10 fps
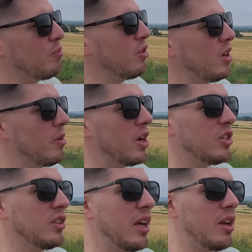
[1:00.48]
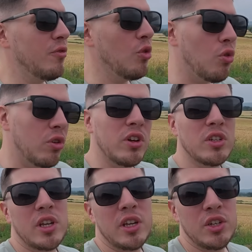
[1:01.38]
pretty much a day of
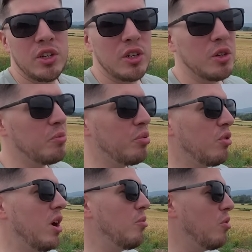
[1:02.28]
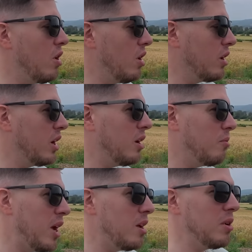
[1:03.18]
organisation, prep work
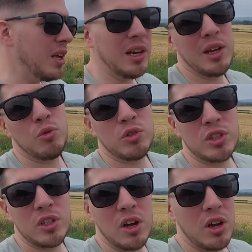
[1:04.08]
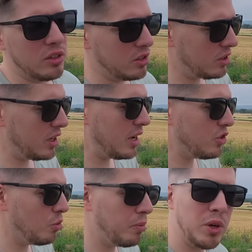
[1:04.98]
and maybe a little start to the
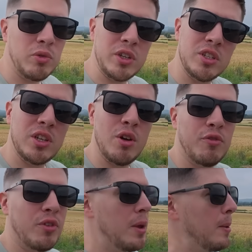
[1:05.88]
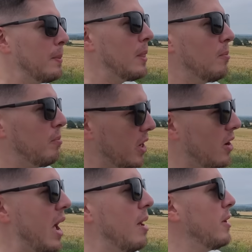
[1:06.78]
actual build itself. But
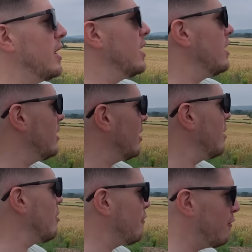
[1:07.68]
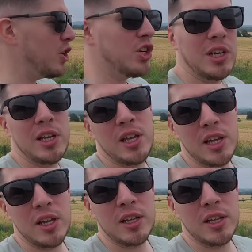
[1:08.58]
I am here, I am officially here.